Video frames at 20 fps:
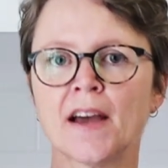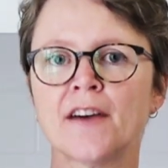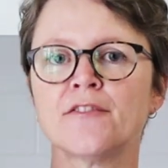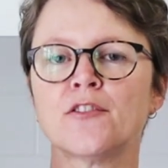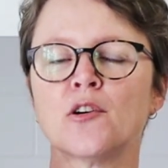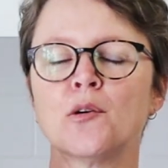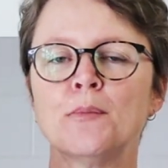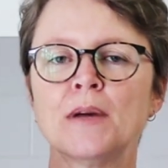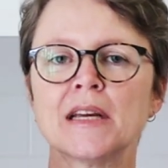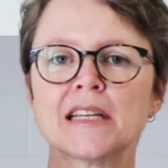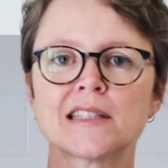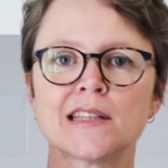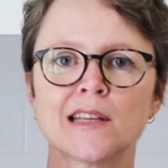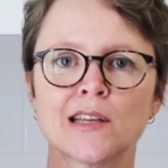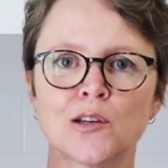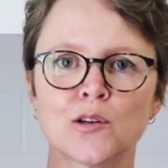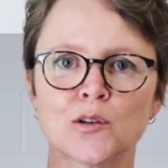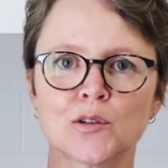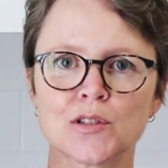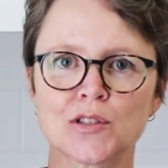for
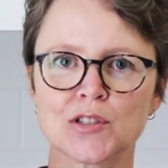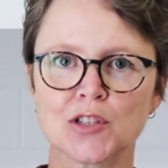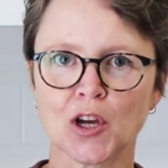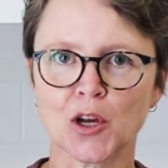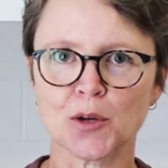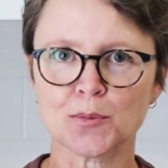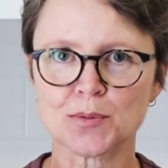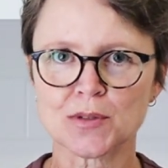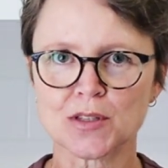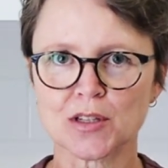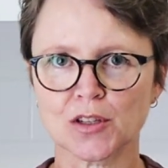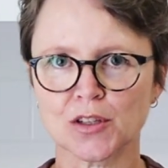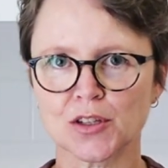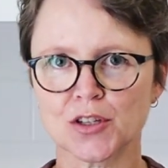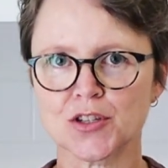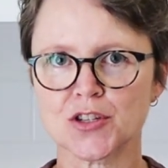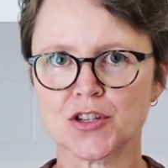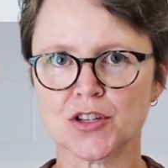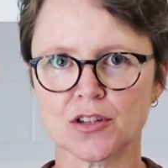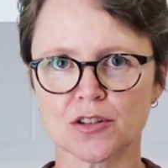mixing your soap
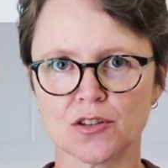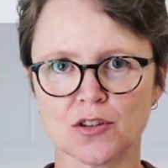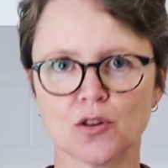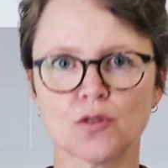solution,